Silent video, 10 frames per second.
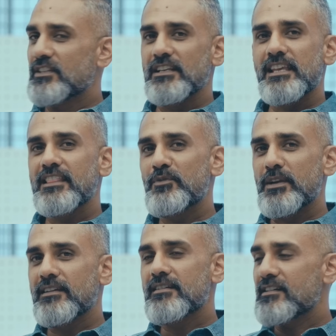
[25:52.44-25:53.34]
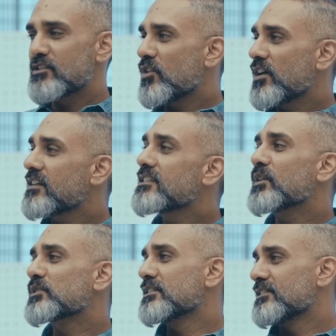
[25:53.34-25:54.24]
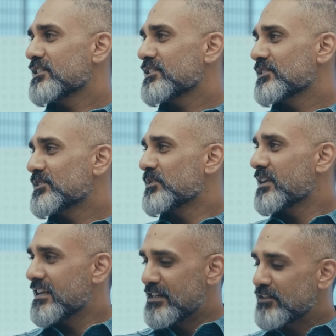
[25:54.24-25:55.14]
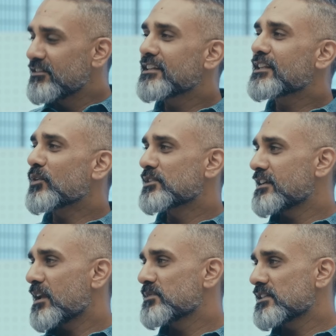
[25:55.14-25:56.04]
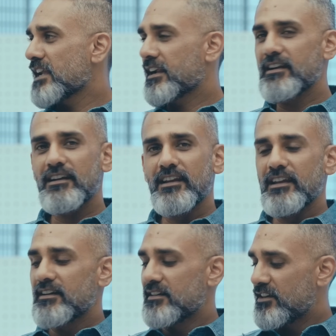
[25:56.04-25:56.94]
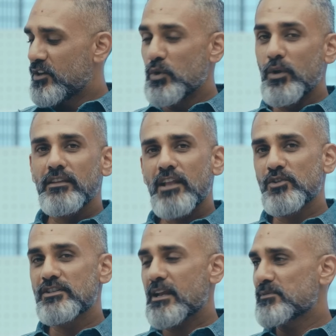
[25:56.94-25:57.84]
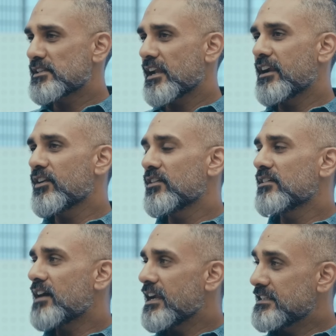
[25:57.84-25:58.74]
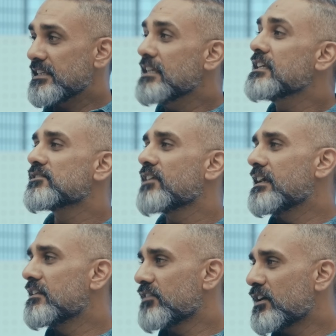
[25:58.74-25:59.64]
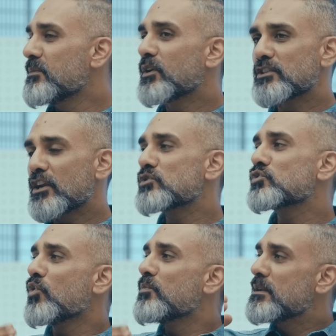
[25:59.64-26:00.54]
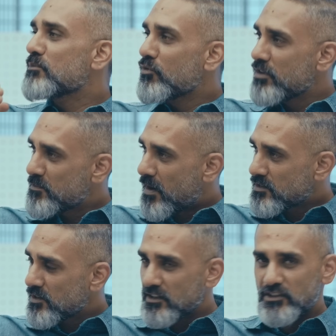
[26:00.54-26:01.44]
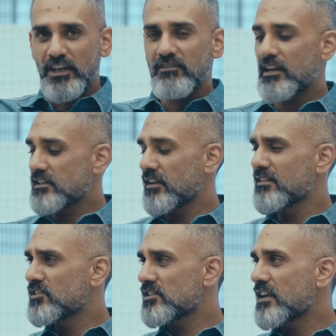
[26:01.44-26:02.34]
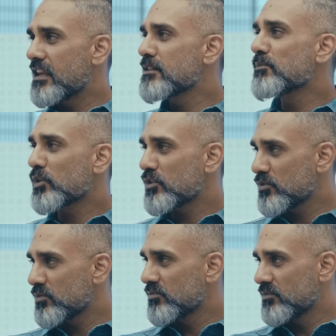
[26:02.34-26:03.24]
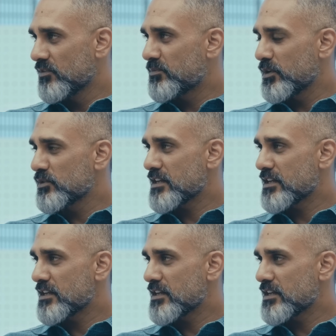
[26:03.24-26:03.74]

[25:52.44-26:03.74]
they're saying that we can cut torque at 1000 hertz. So we can intervene 1000 times a second. Doing 1000 times a second on a ICE is very difficult because there are so many moving parts on the chain, whereas here is just telling the motor to produce